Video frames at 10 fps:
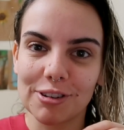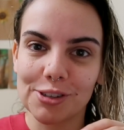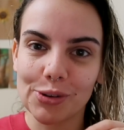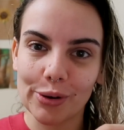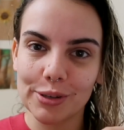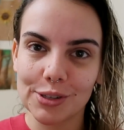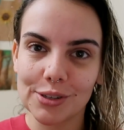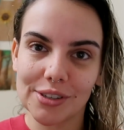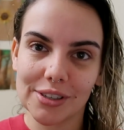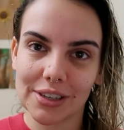those
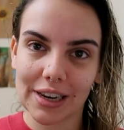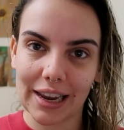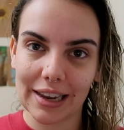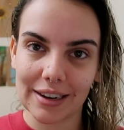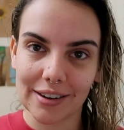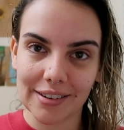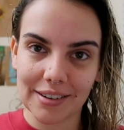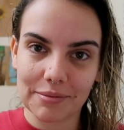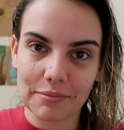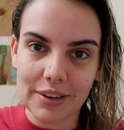hoses
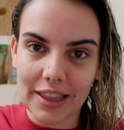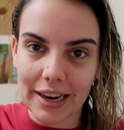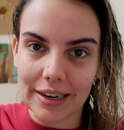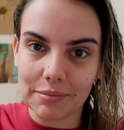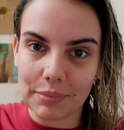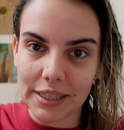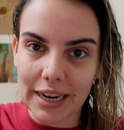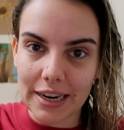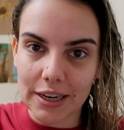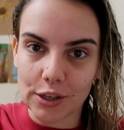can then be
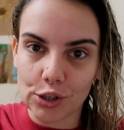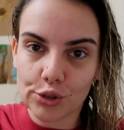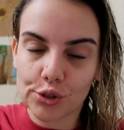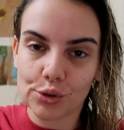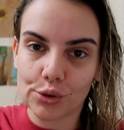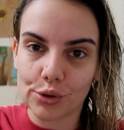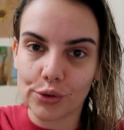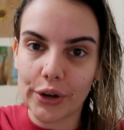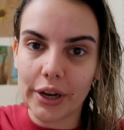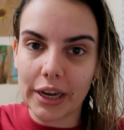taken
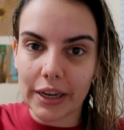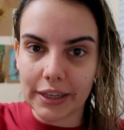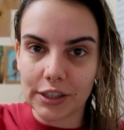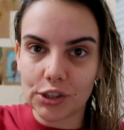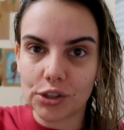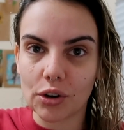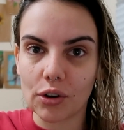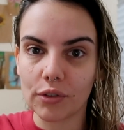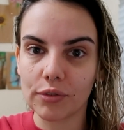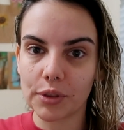to each
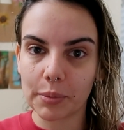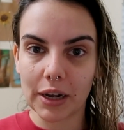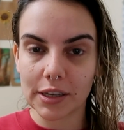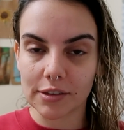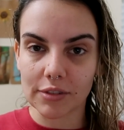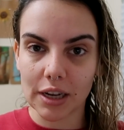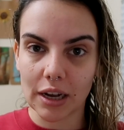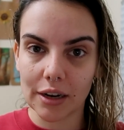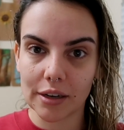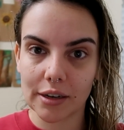of the parts of the
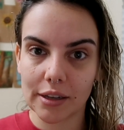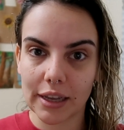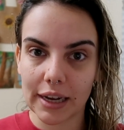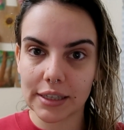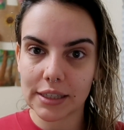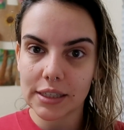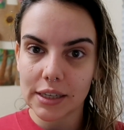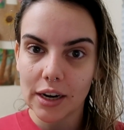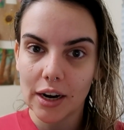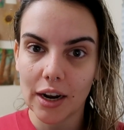garden that
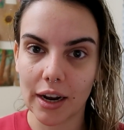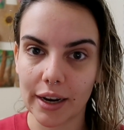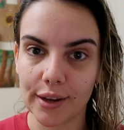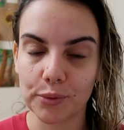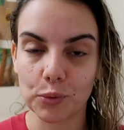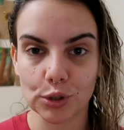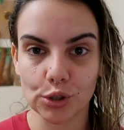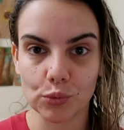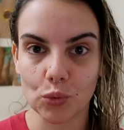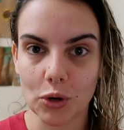I want
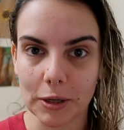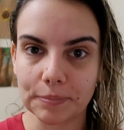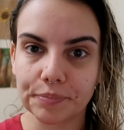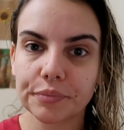to water.